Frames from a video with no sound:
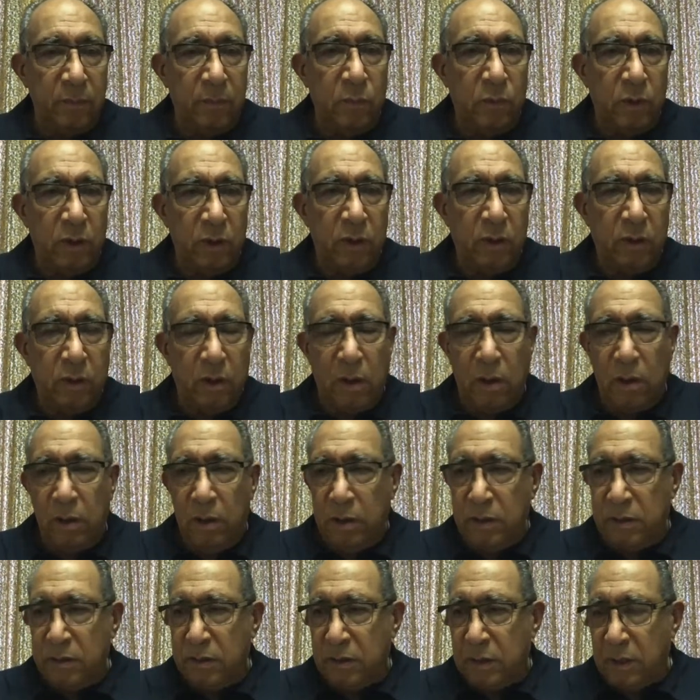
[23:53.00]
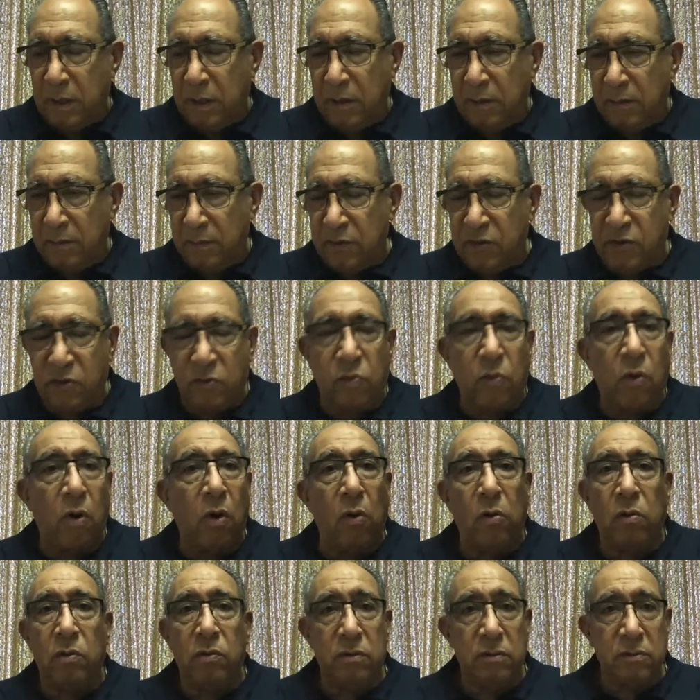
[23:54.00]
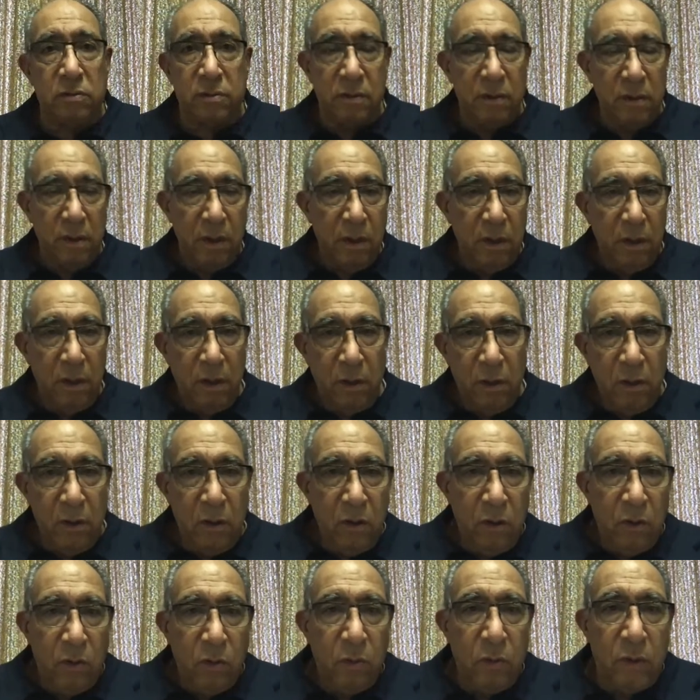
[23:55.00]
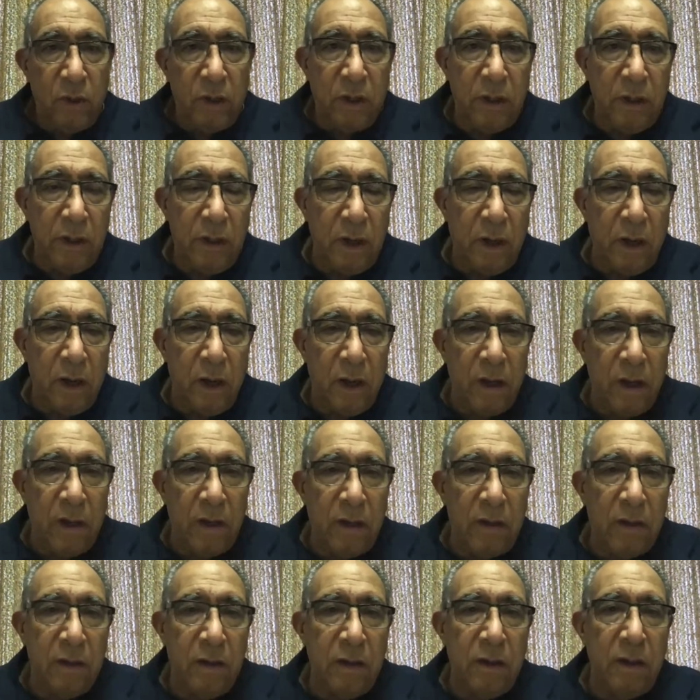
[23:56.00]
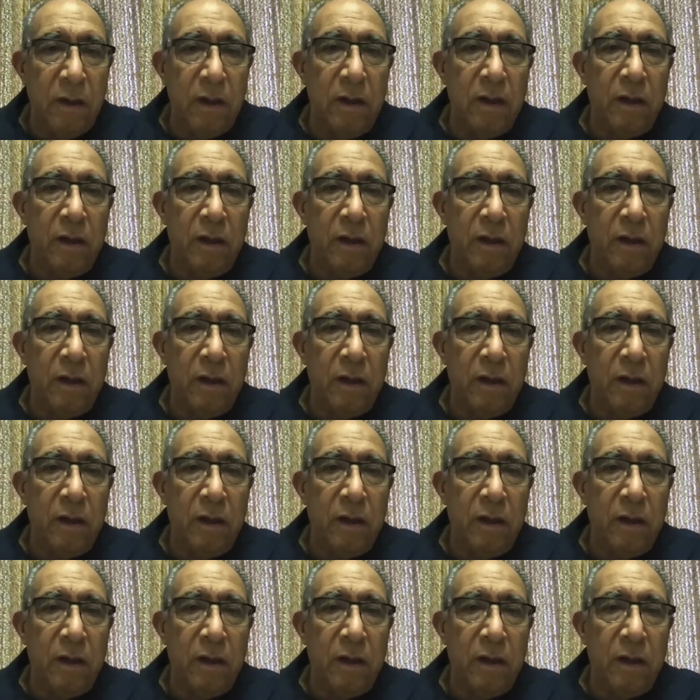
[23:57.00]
do you call it? Scrolls written on